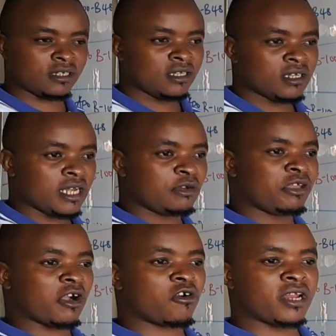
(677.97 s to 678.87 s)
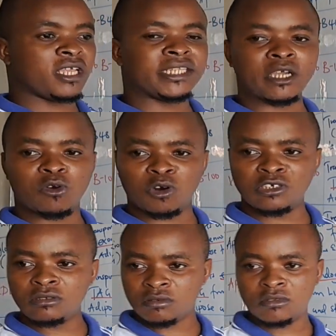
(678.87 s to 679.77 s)
and we are calling it a good
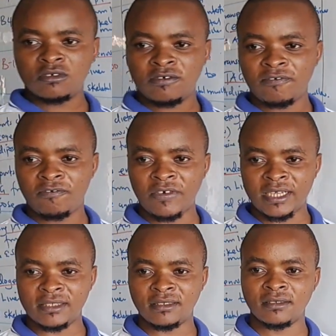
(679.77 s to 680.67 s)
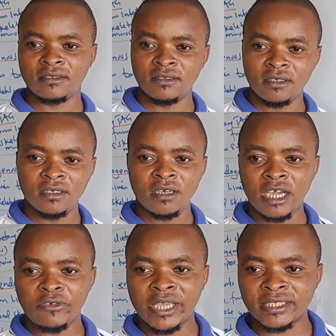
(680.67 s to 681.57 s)
fat. And
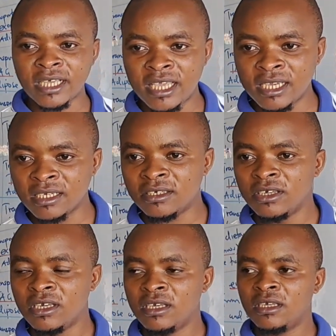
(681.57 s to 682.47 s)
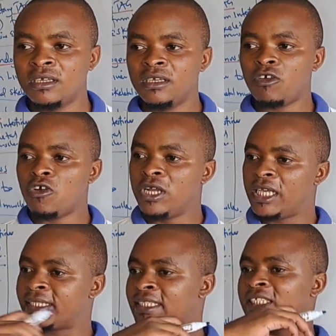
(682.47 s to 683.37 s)
we are saying on
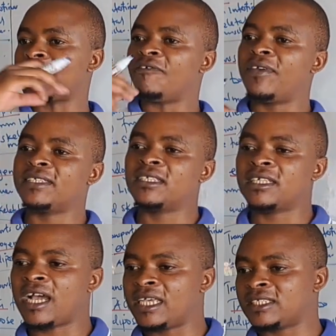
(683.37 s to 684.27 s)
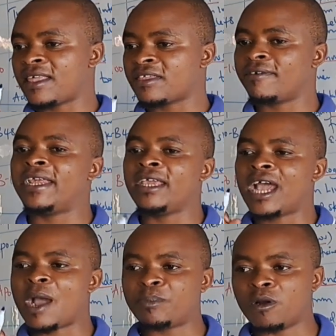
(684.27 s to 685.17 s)
its surface it has 3
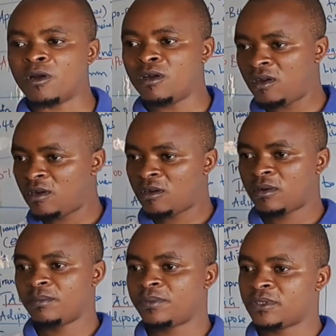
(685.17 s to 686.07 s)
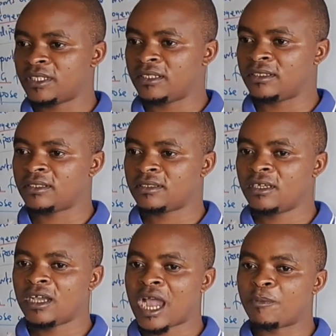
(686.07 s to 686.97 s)
apoproteins:
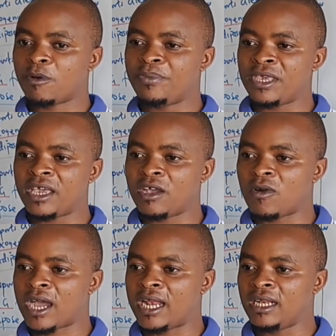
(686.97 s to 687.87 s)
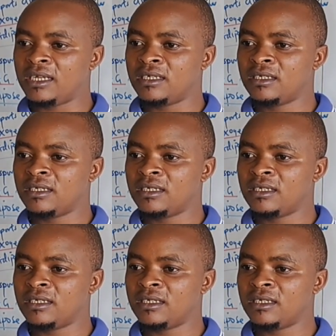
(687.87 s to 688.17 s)
ApoBA1,